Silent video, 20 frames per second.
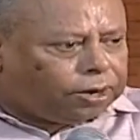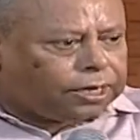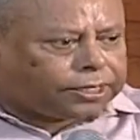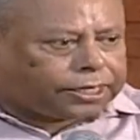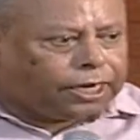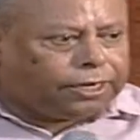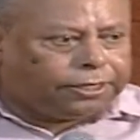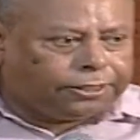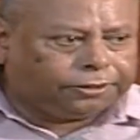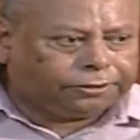will
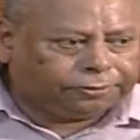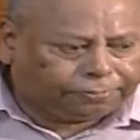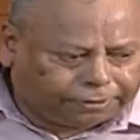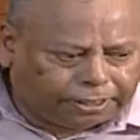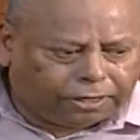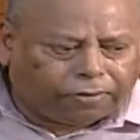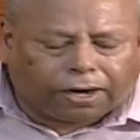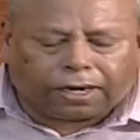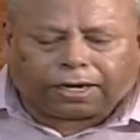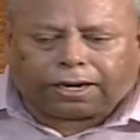tell you. You
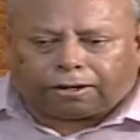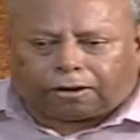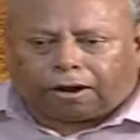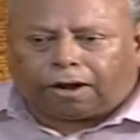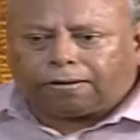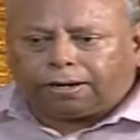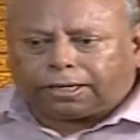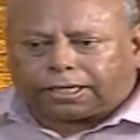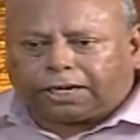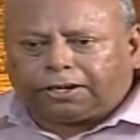know what God
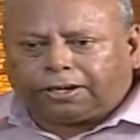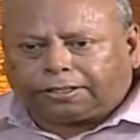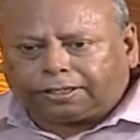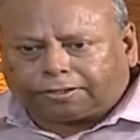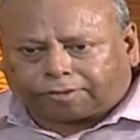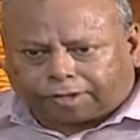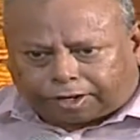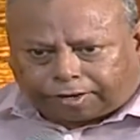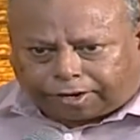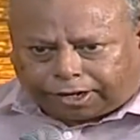will tell you at
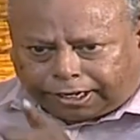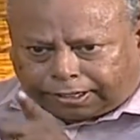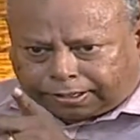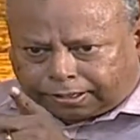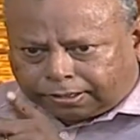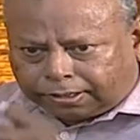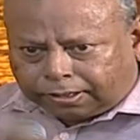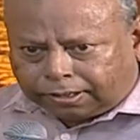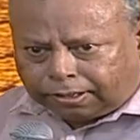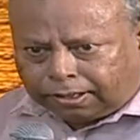this retreat?
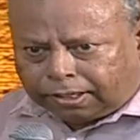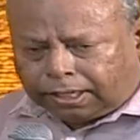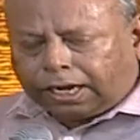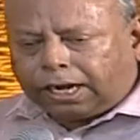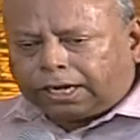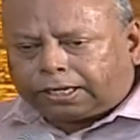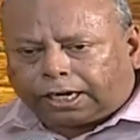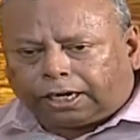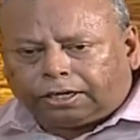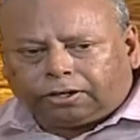He
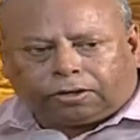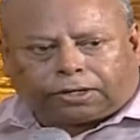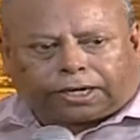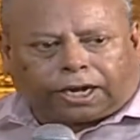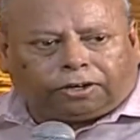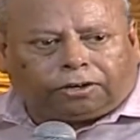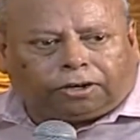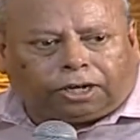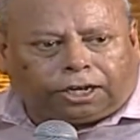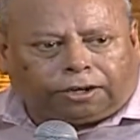will tell you,
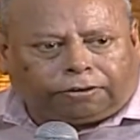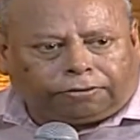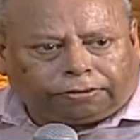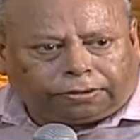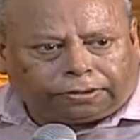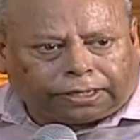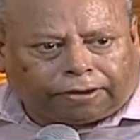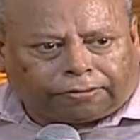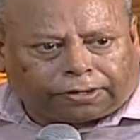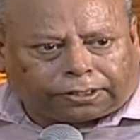can you leave
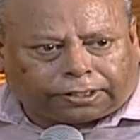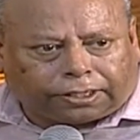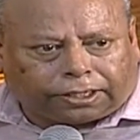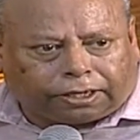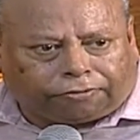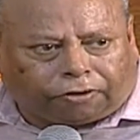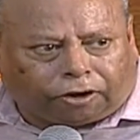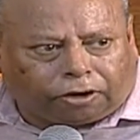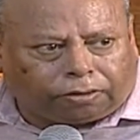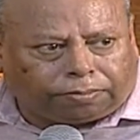everything and
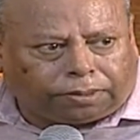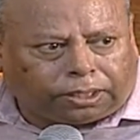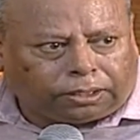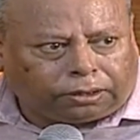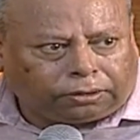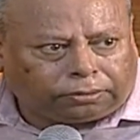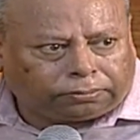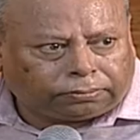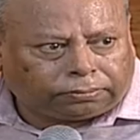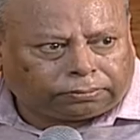follow me?
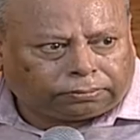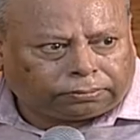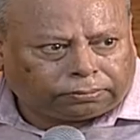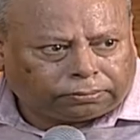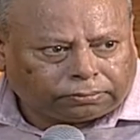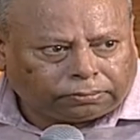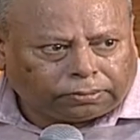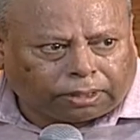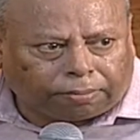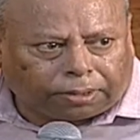
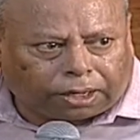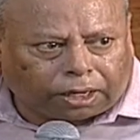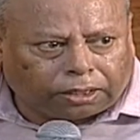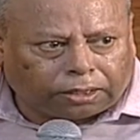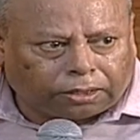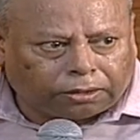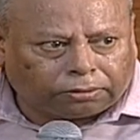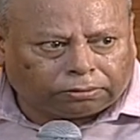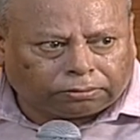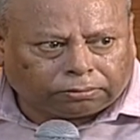I'm telling
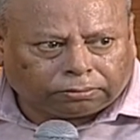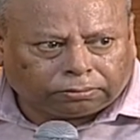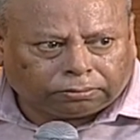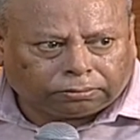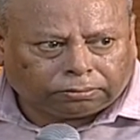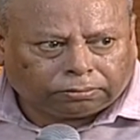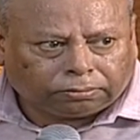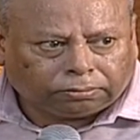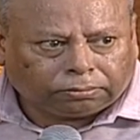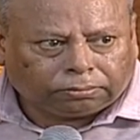you.
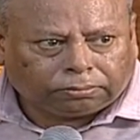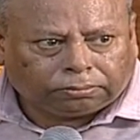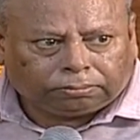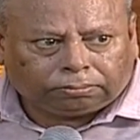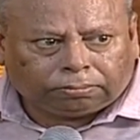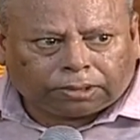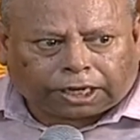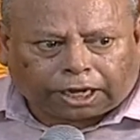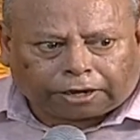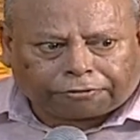
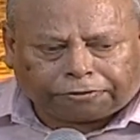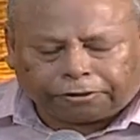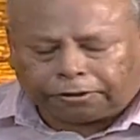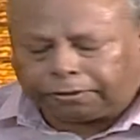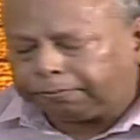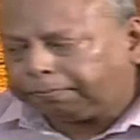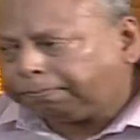Be careful.